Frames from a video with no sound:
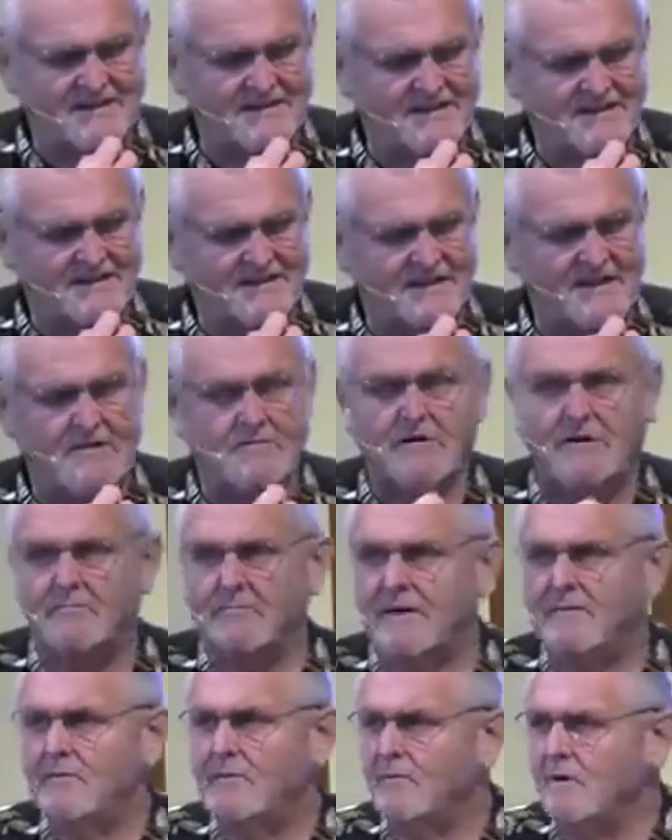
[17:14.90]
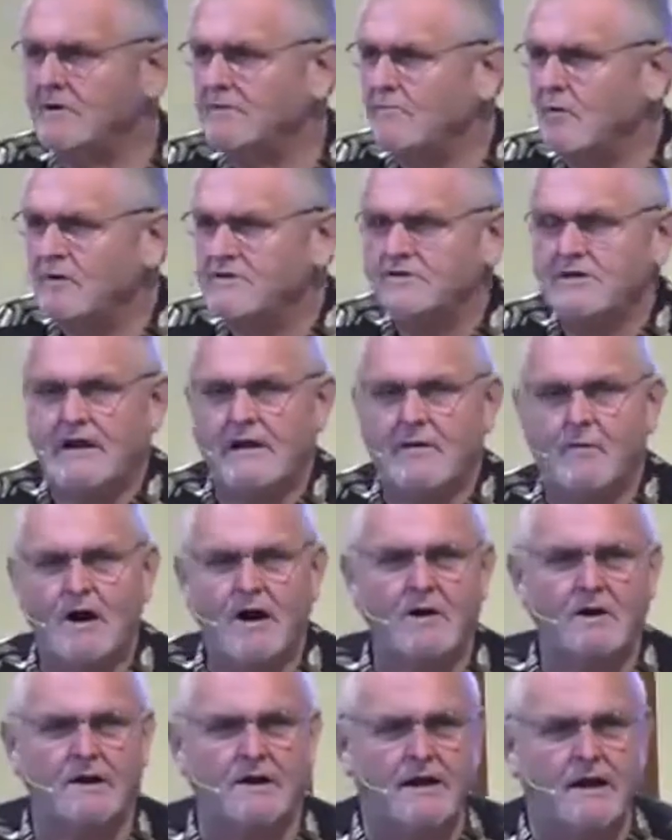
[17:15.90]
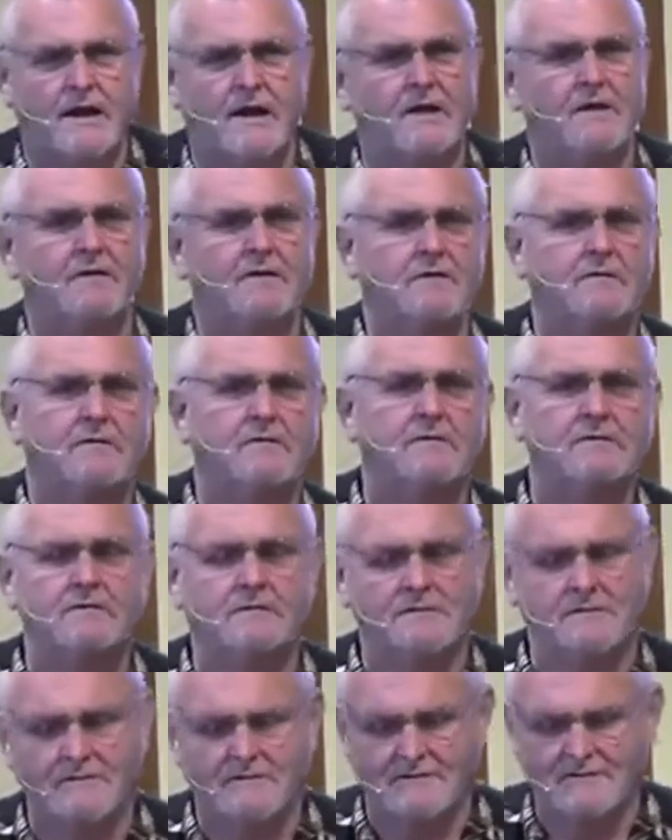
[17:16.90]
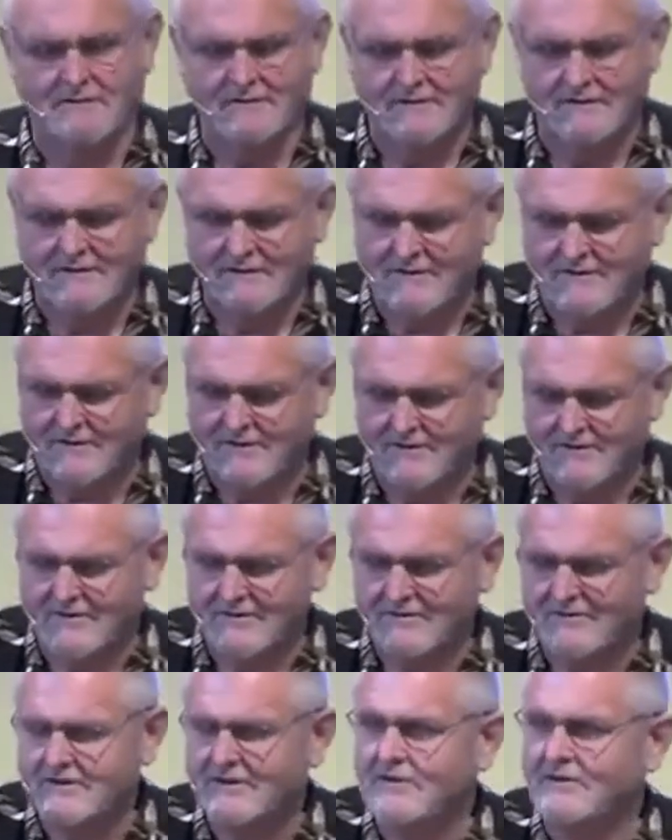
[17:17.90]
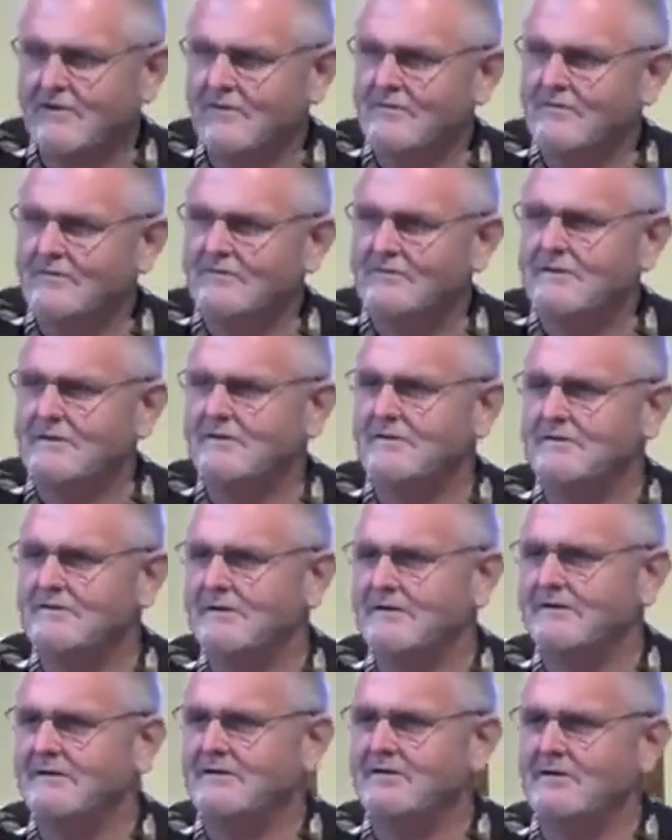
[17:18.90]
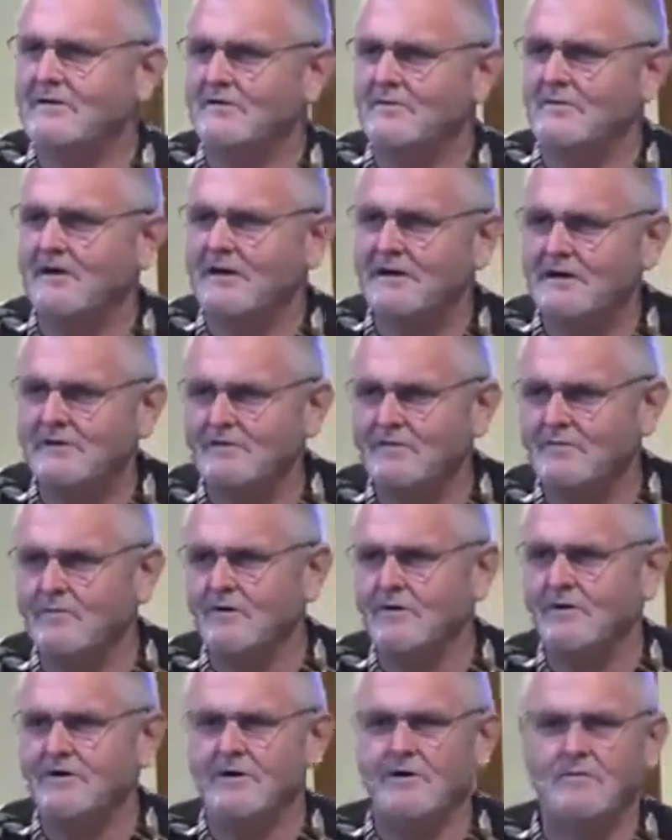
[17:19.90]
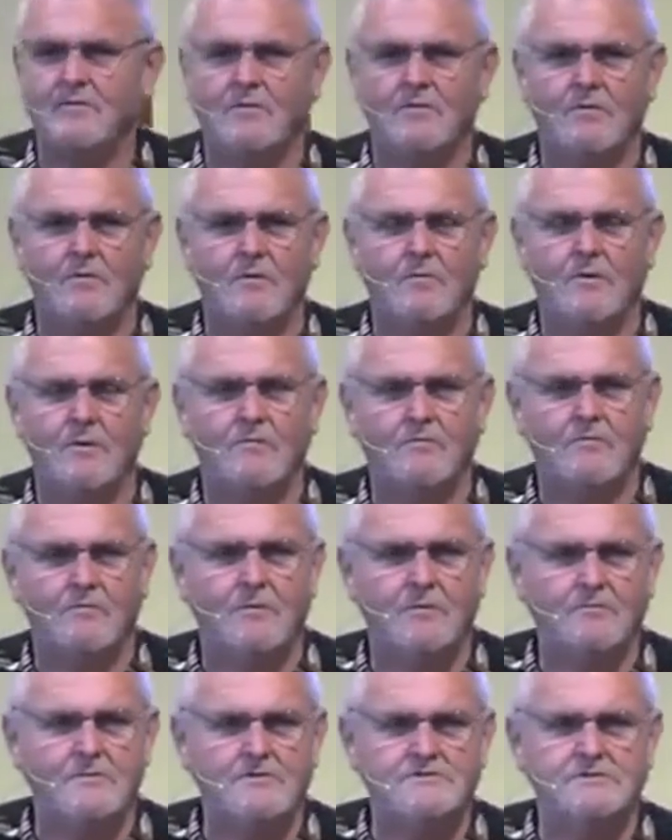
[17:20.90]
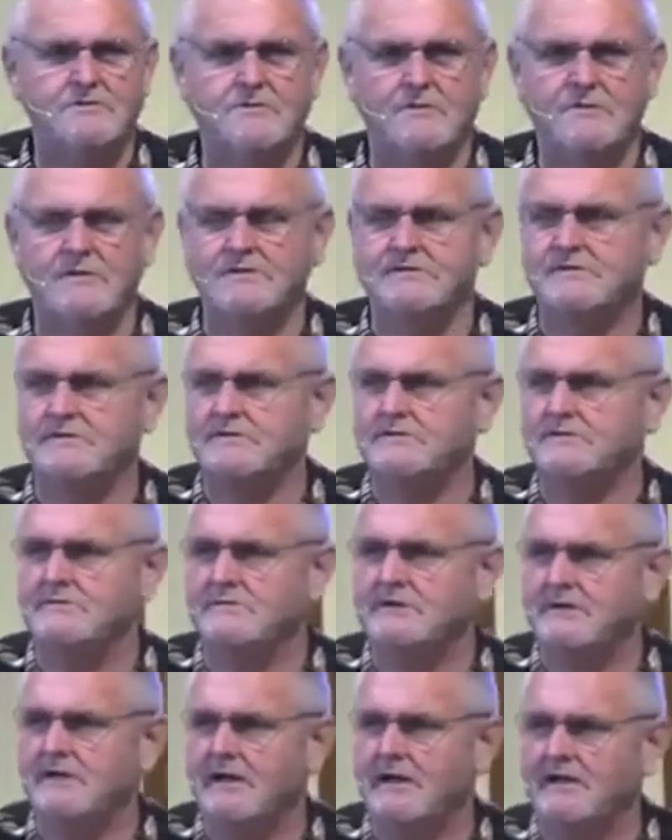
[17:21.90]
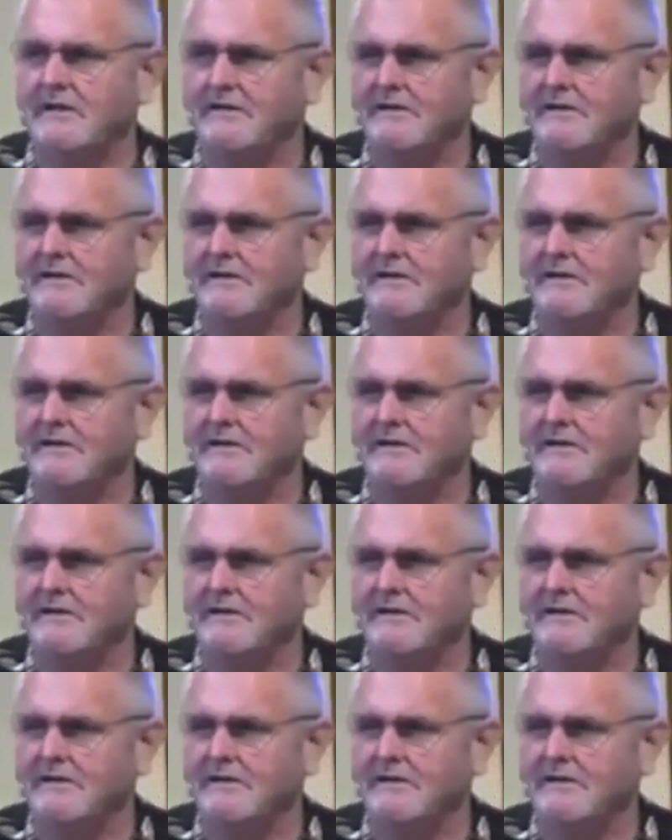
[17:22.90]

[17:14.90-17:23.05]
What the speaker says: And then maybe what should I wear today? Or, then on the ride into work, what music are we listening to today?